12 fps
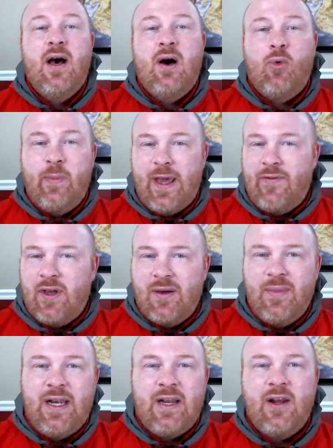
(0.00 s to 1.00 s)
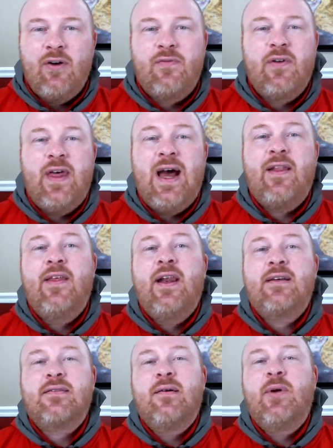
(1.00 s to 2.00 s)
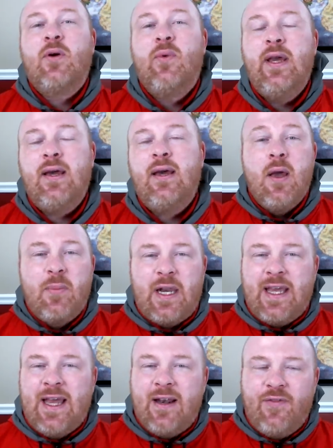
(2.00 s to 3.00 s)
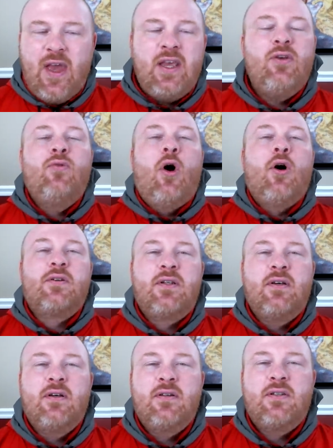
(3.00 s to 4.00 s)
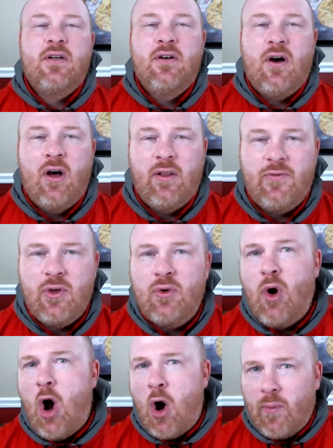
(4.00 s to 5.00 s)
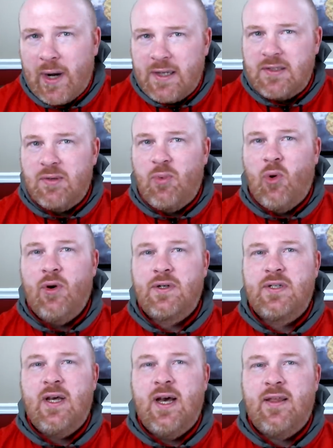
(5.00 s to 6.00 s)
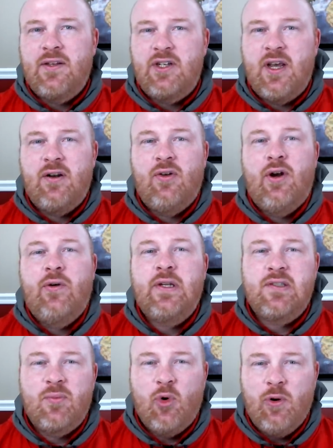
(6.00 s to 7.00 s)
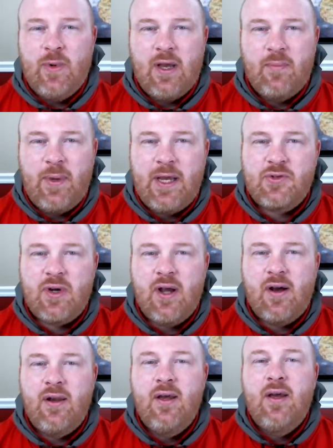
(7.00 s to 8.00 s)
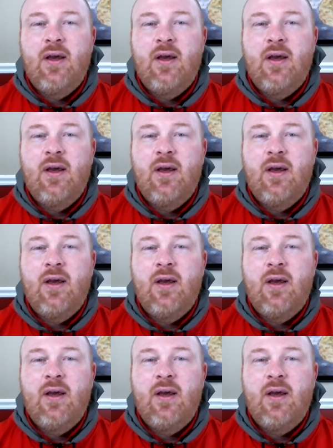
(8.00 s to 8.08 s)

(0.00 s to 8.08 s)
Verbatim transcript: We'll be having a meeting here for that in the next coming week. But again, thank you all to all of you who already support the channel and already support me on Patreon.